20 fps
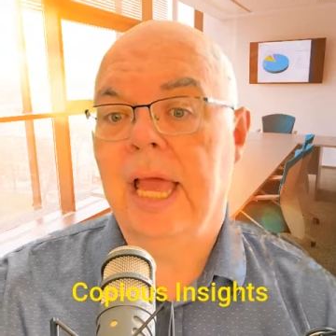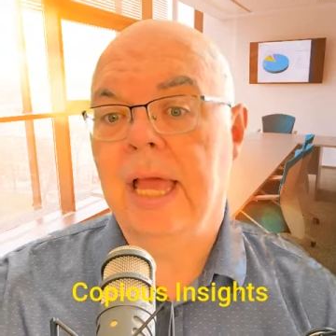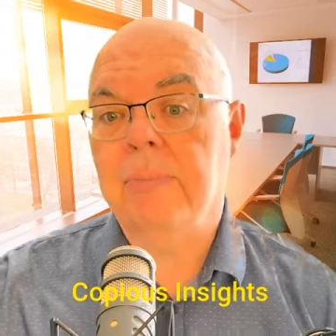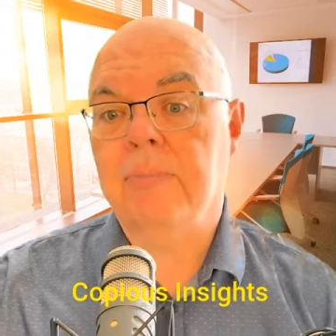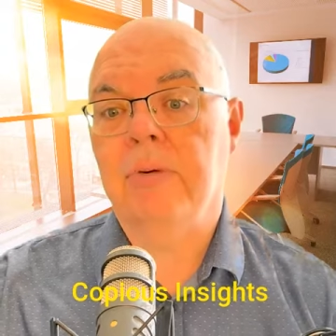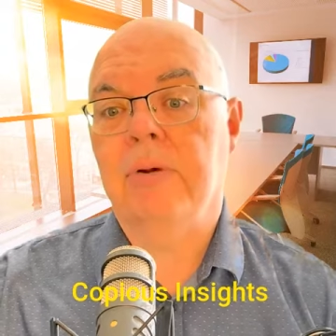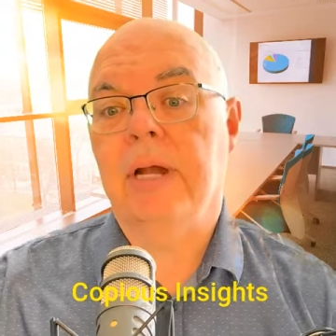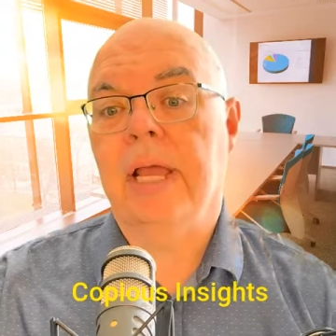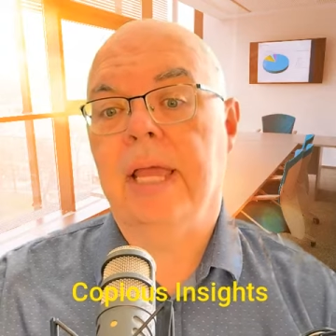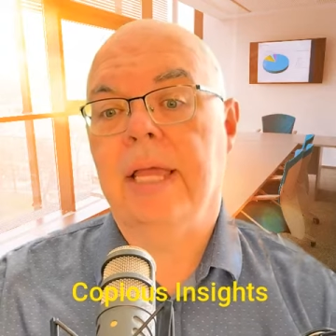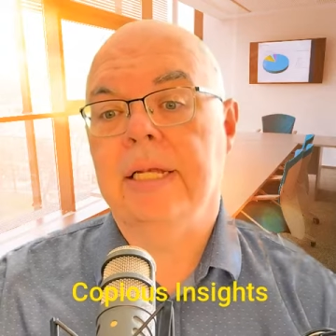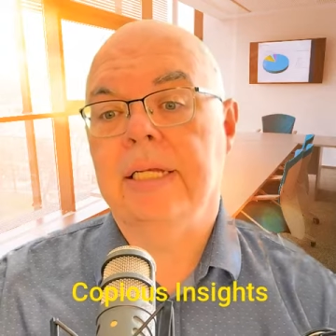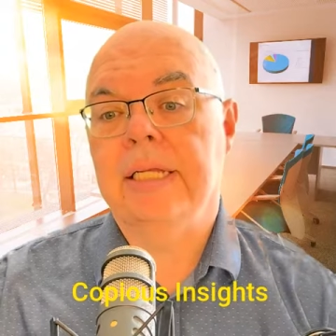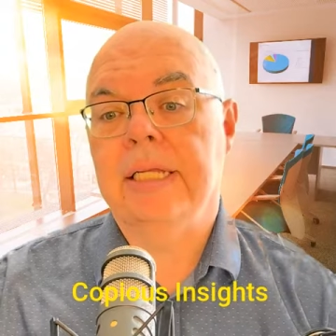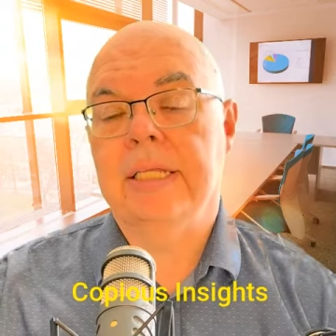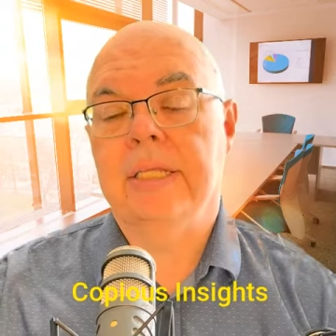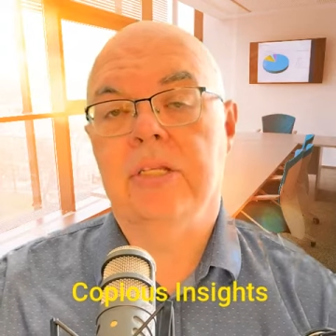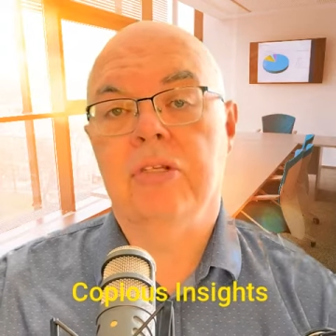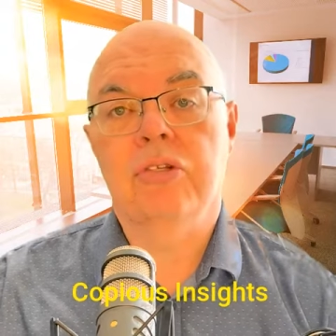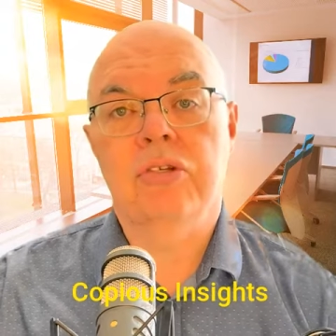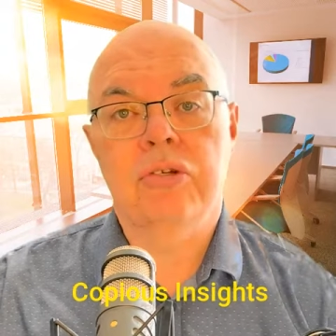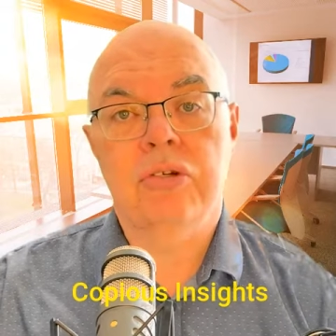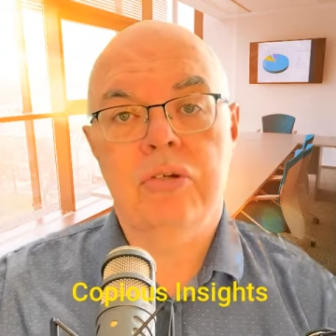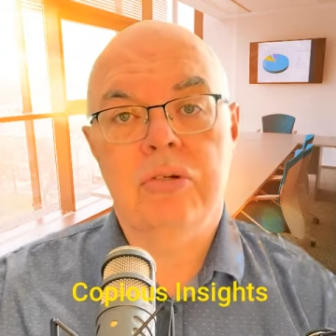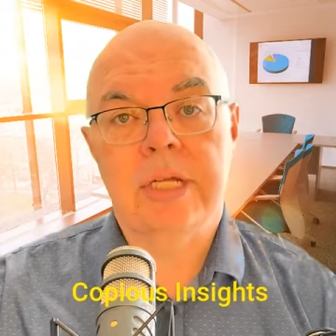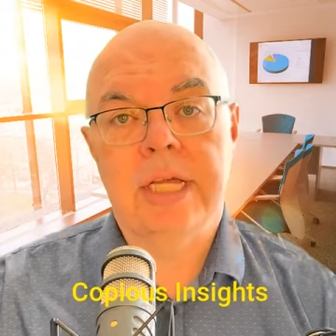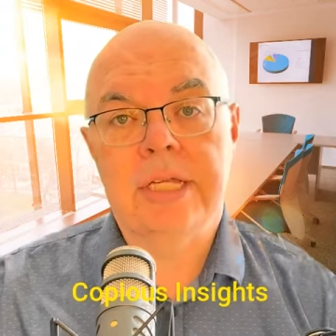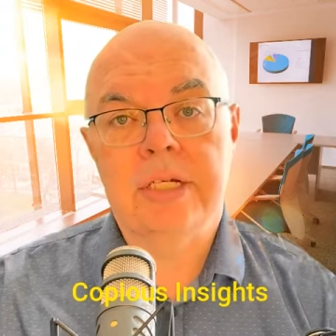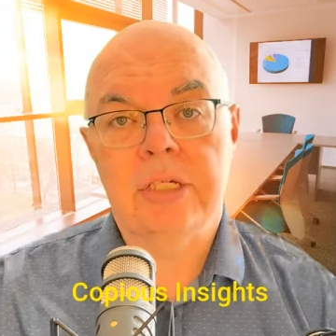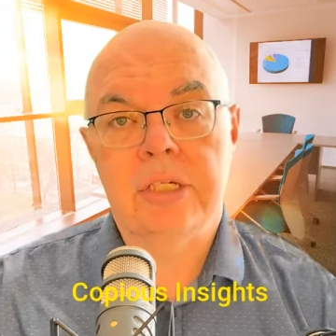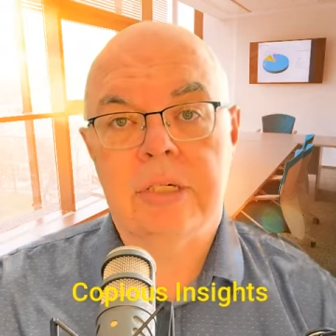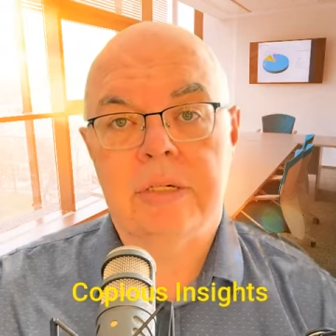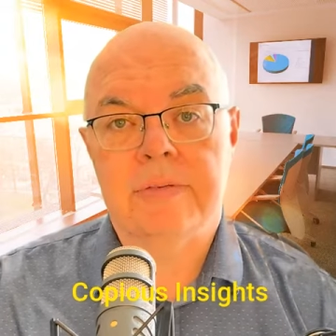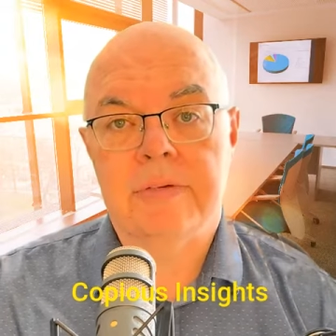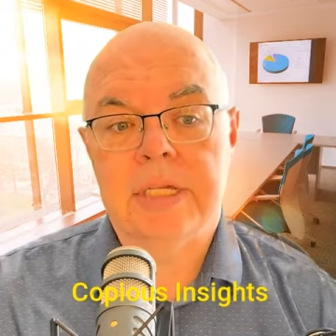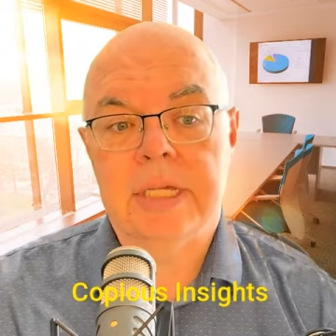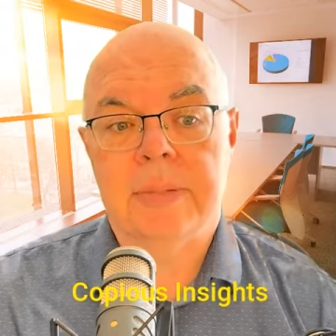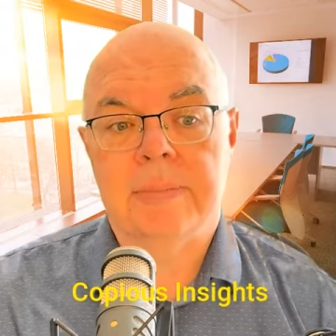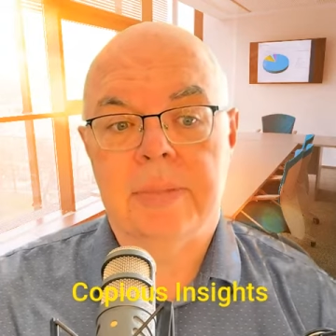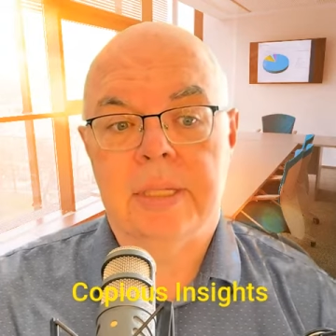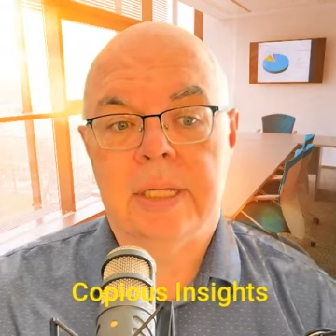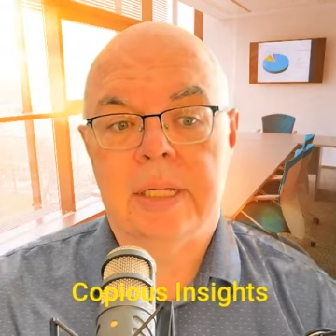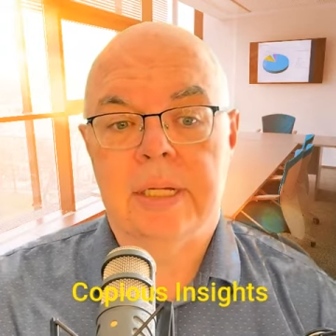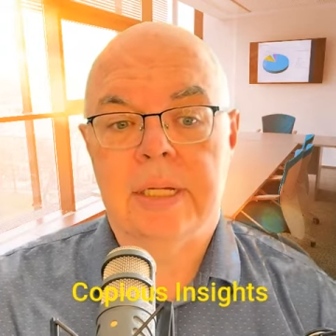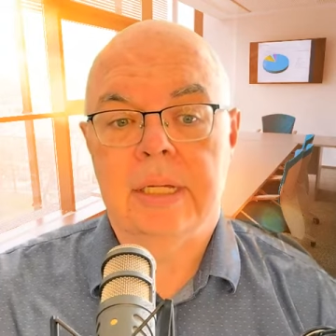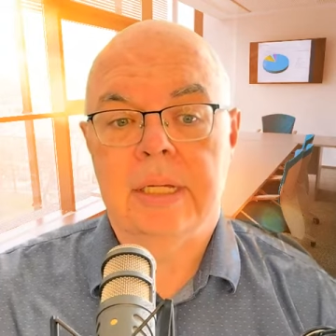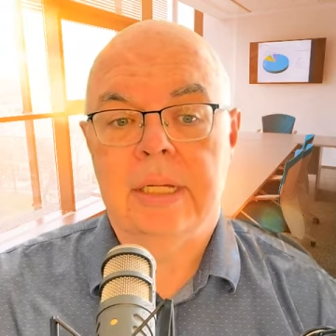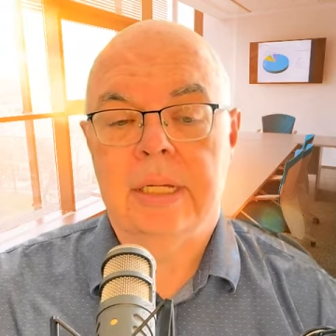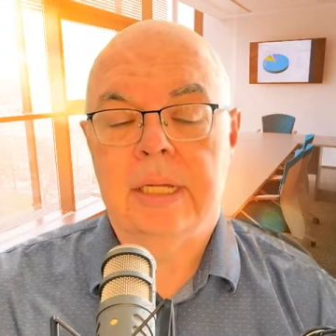apprehending the true nature of something.